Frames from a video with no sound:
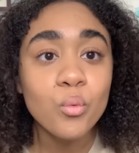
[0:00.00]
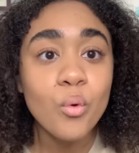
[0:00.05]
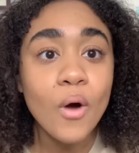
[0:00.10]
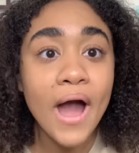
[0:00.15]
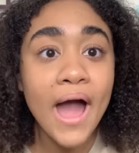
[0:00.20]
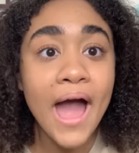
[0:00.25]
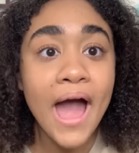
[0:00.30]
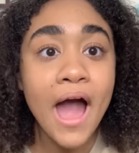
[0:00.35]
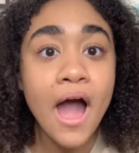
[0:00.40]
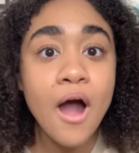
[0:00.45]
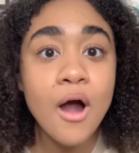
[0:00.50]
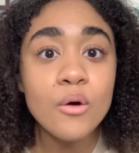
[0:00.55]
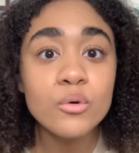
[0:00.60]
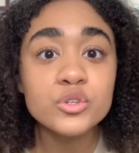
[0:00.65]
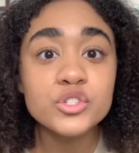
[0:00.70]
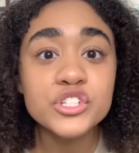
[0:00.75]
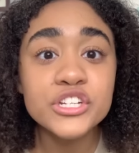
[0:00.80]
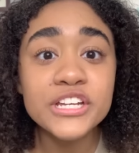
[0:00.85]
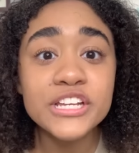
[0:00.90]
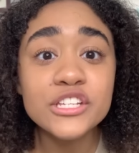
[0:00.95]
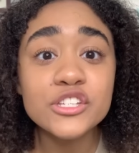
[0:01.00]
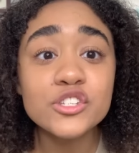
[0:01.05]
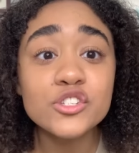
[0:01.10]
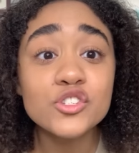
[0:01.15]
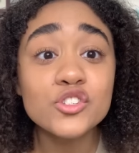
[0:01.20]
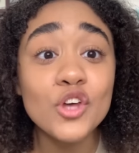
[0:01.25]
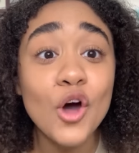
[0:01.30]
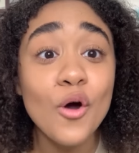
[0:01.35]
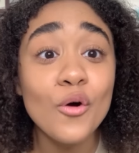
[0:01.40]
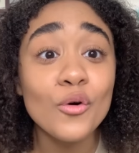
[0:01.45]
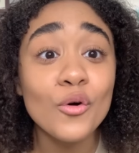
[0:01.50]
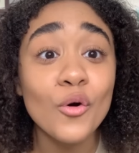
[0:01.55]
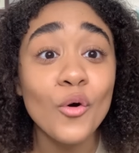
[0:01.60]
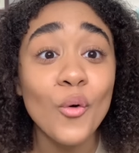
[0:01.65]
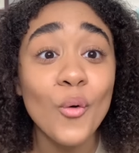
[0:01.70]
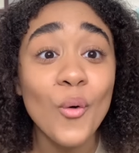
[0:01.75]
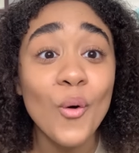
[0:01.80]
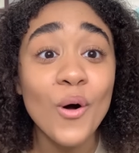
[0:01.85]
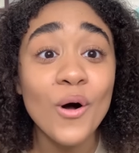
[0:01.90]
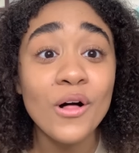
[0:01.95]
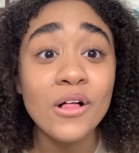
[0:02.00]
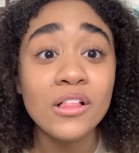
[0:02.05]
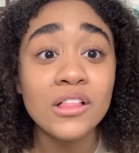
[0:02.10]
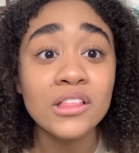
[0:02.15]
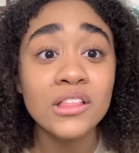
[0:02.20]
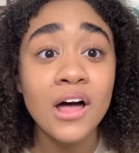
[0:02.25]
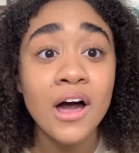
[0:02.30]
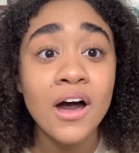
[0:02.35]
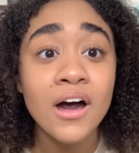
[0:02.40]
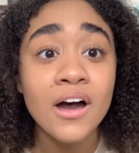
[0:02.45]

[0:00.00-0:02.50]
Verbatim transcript: Wow, she is so cool.